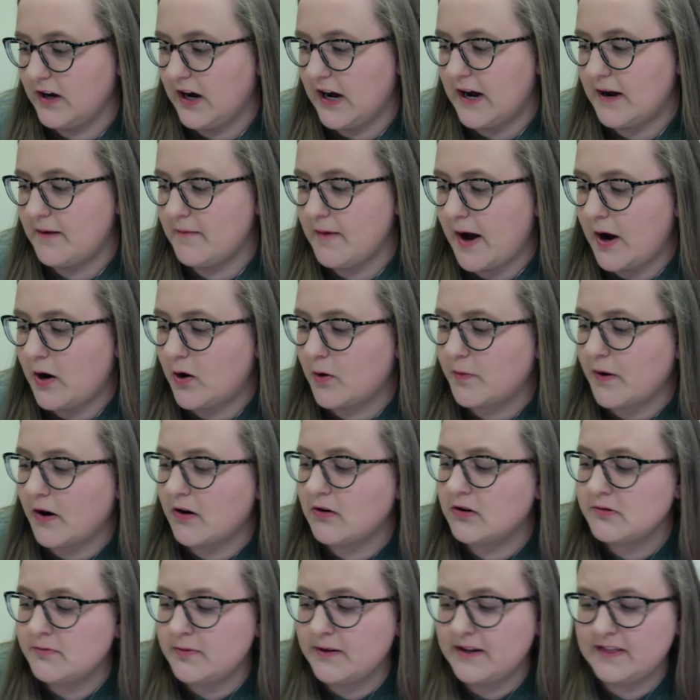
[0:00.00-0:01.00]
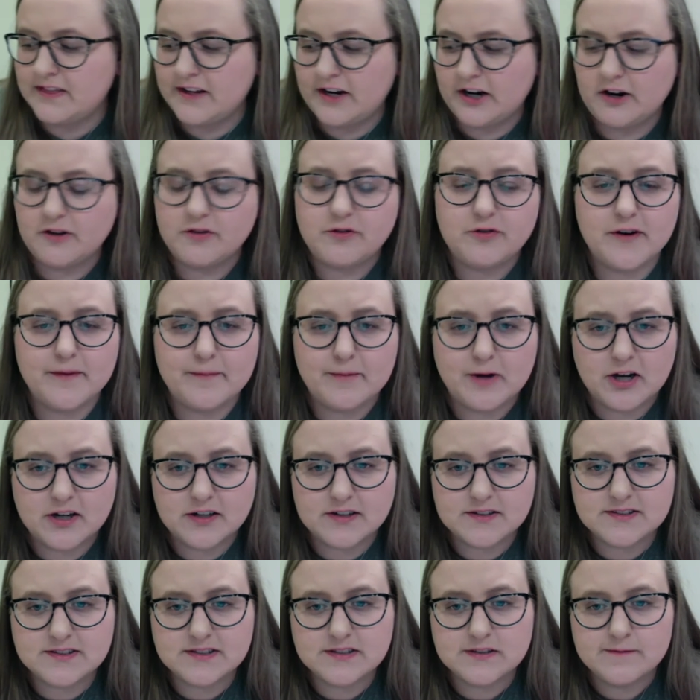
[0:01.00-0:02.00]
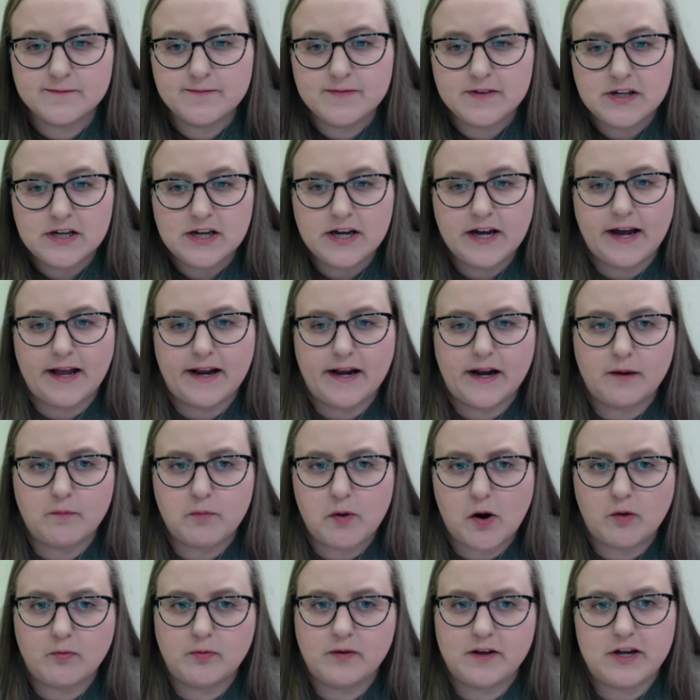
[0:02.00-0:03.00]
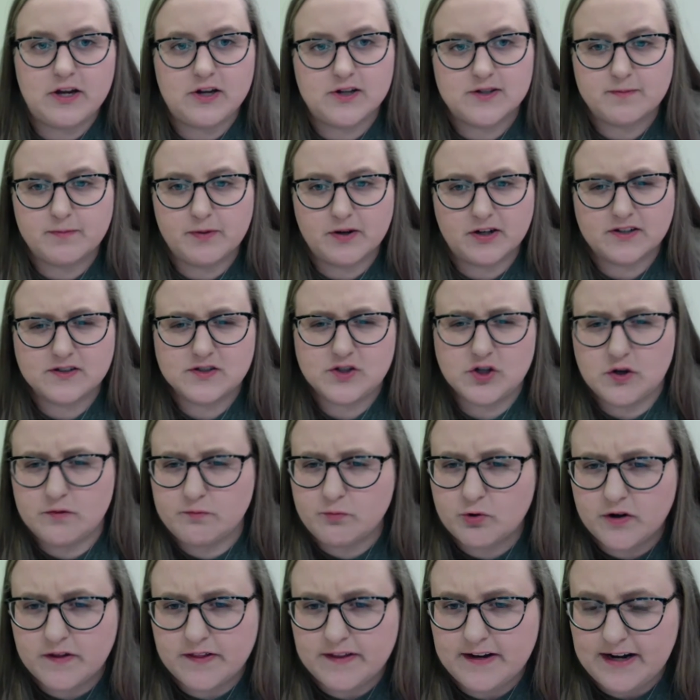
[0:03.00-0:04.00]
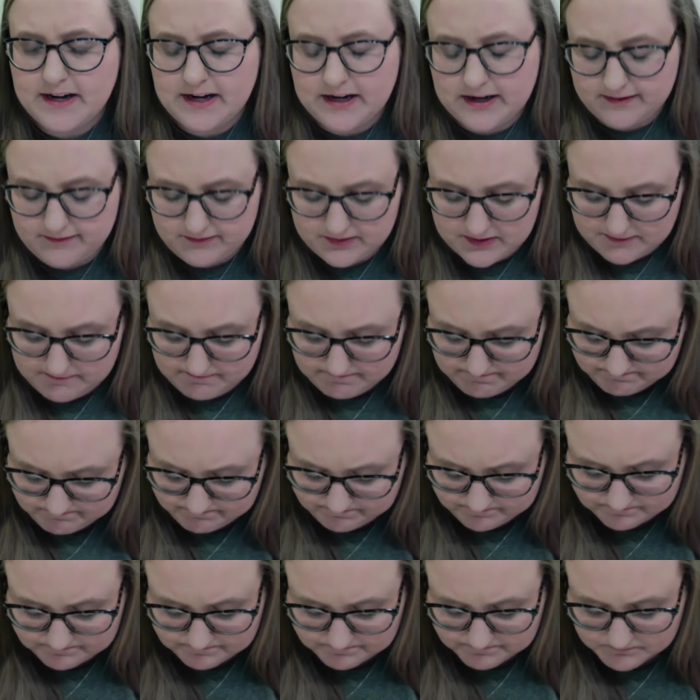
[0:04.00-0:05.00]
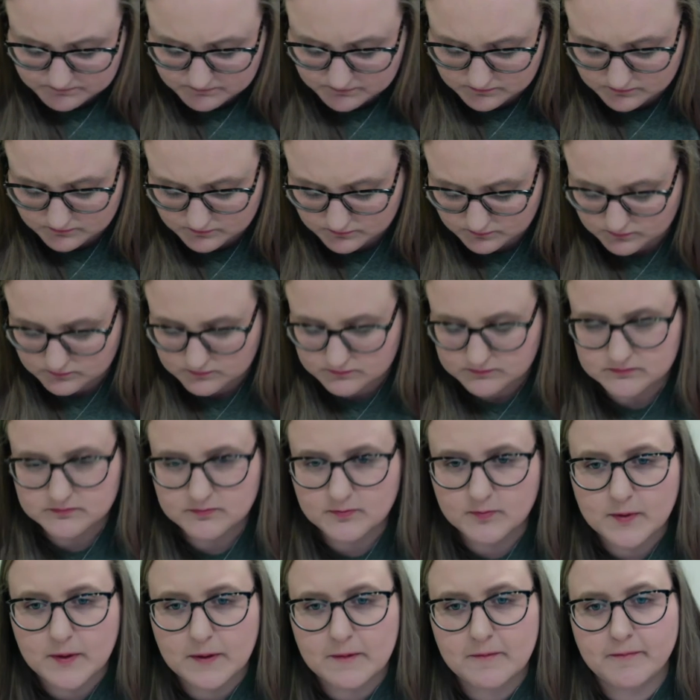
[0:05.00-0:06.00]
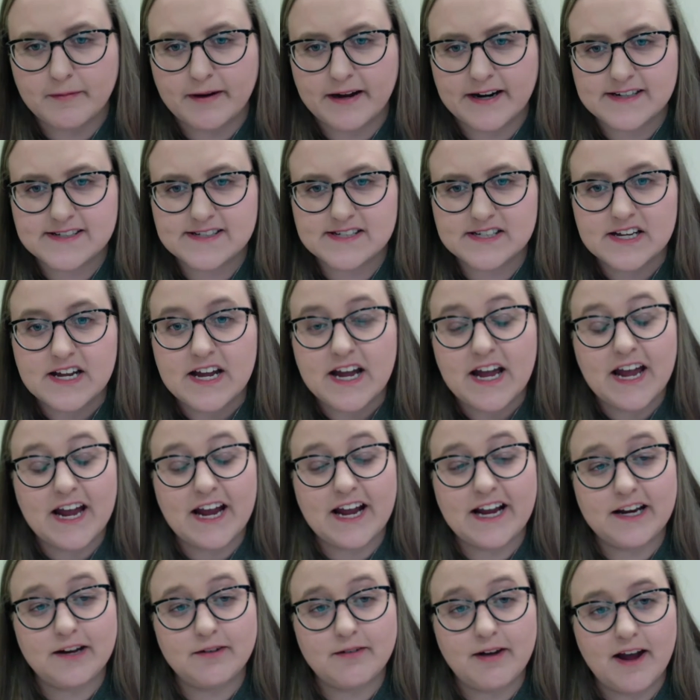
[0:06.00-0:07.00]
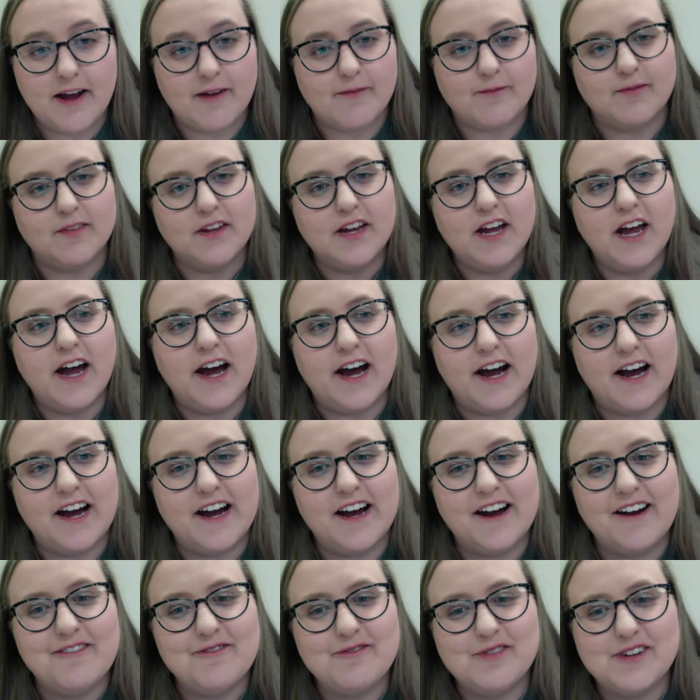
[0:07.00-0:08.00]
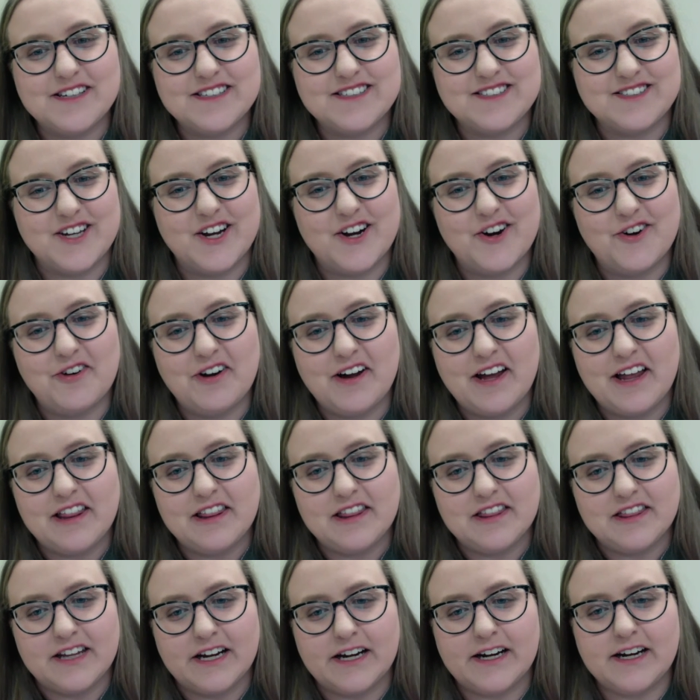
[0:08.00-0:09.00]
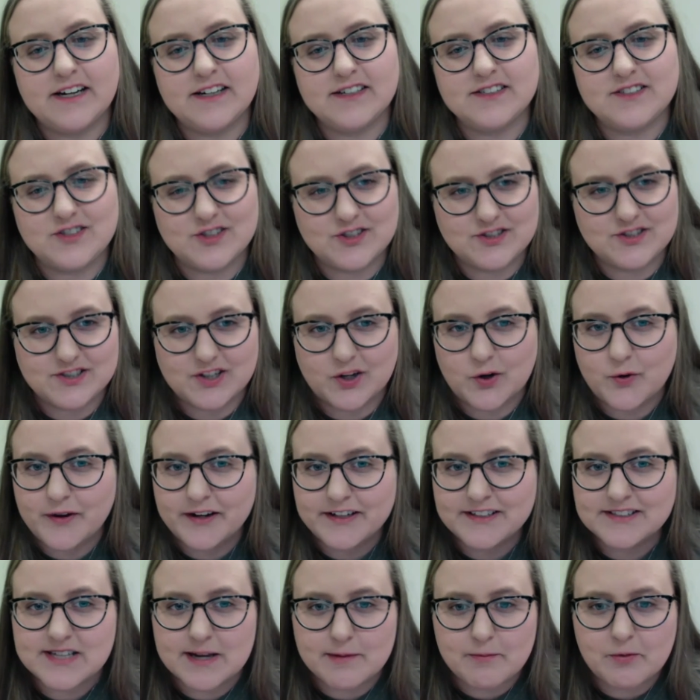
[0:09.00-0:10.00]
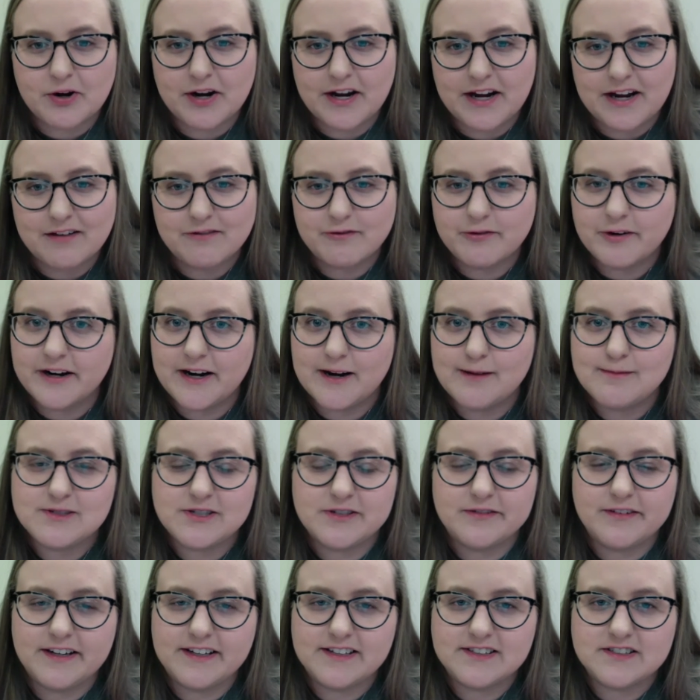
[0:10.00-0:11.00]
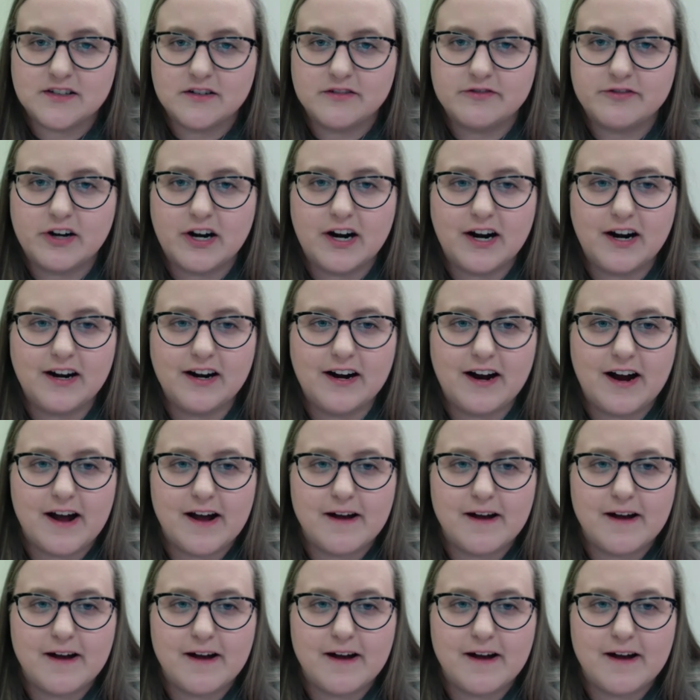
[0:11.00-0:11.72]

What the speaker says: I will probably be, there are 3 books, and I'll probably use book 2 more than any of them. But anyway, so there's just a quick summary of what I'm doing so far.